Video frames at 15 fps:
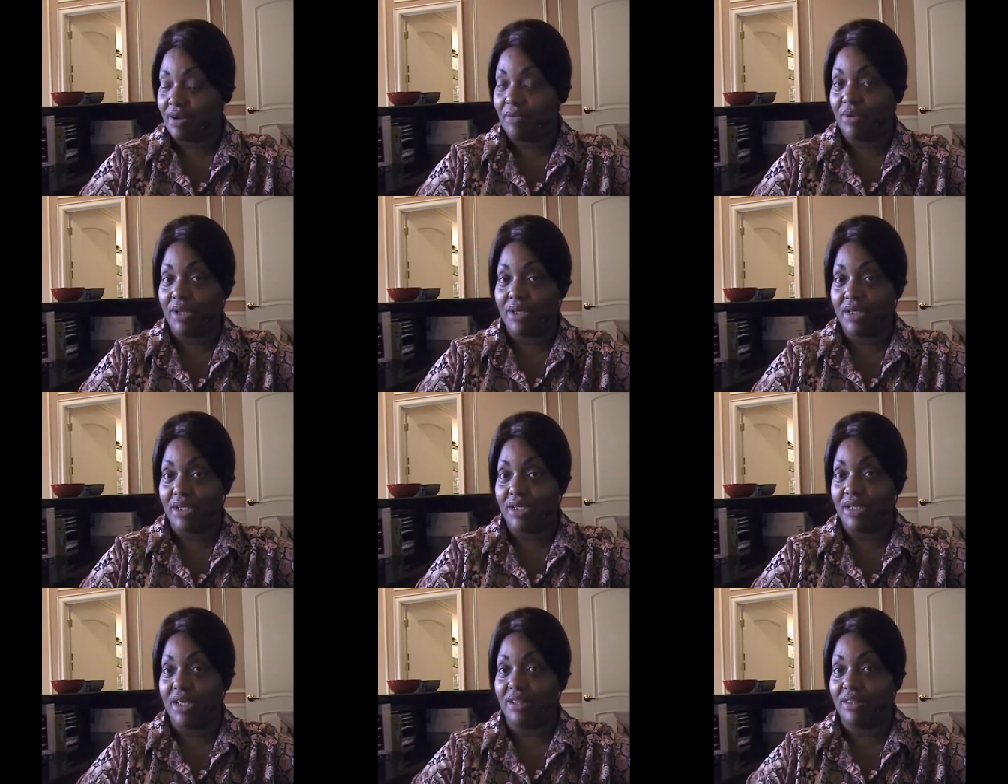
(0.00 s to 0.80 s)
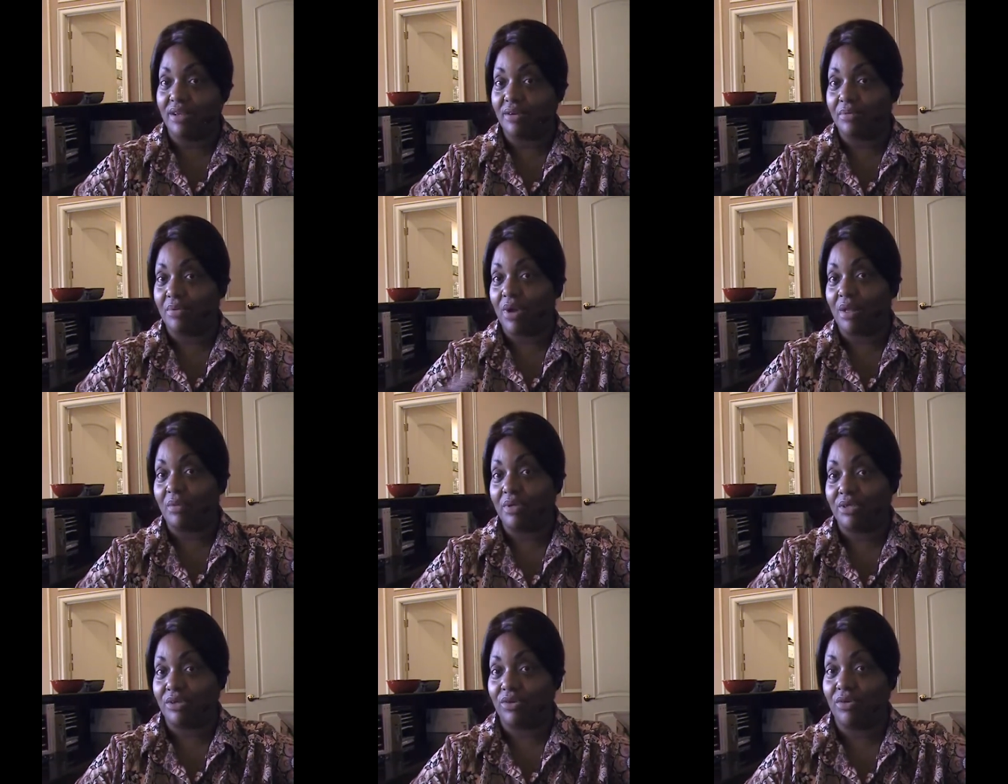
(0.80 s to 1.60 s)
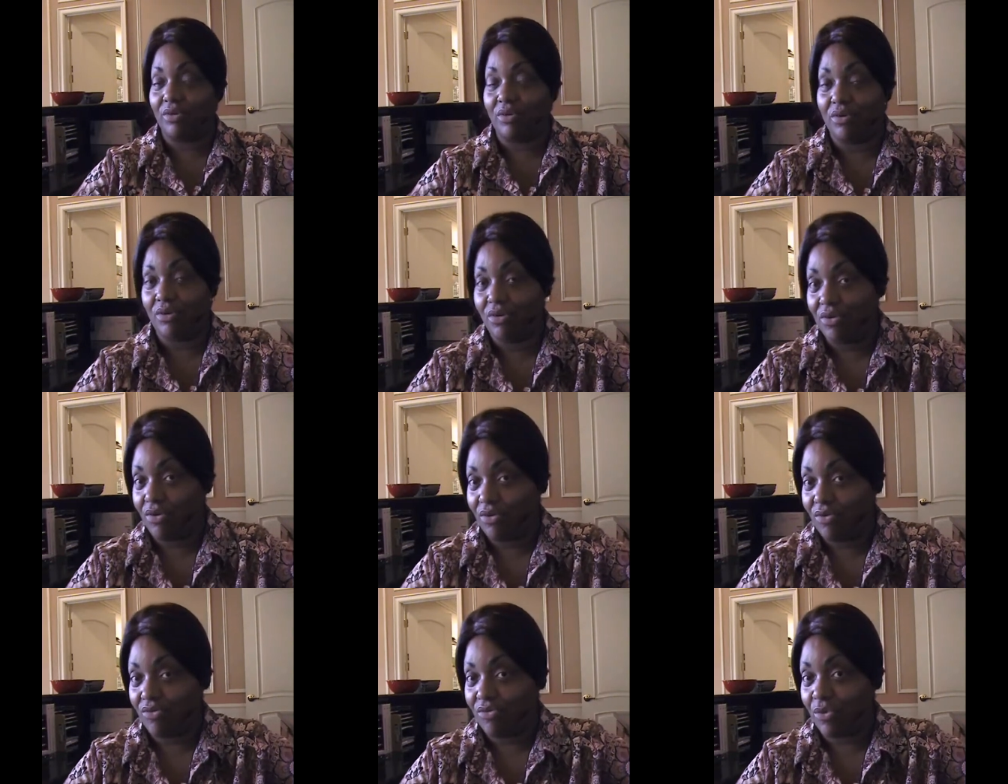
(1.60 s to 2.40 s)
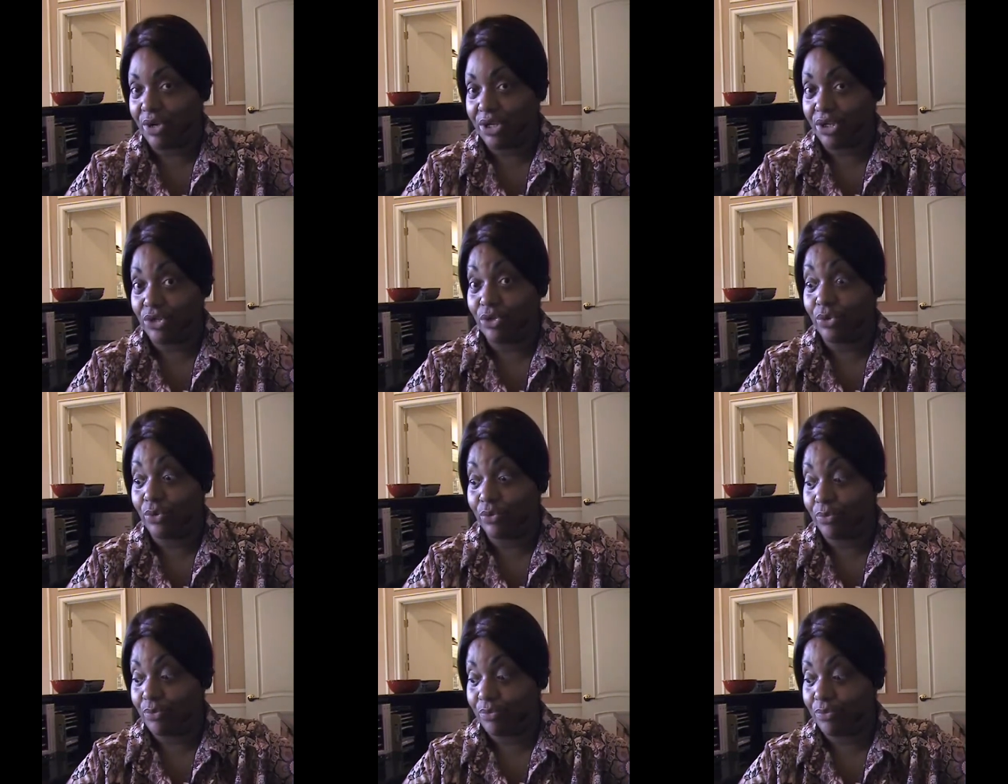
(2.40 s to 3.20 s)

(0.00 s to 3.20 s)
I really didn't get there probably till 42.